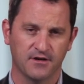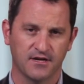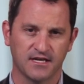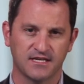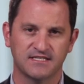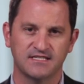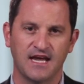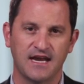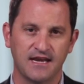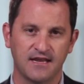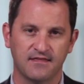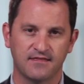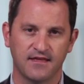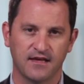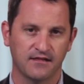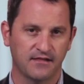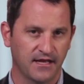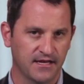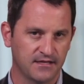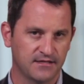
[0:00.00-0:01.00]
an exciting
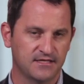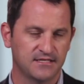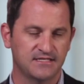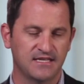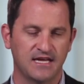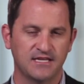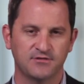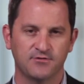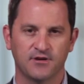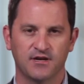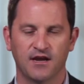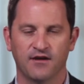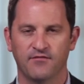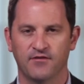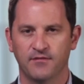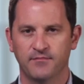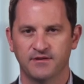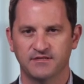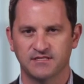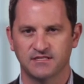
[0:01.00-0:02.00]
thing like disaster
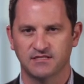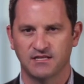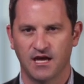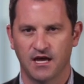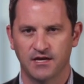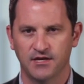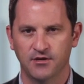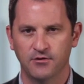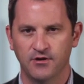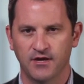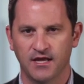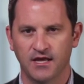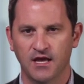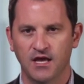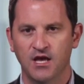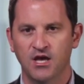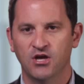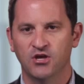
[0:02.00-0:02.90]
recovery and business continuity,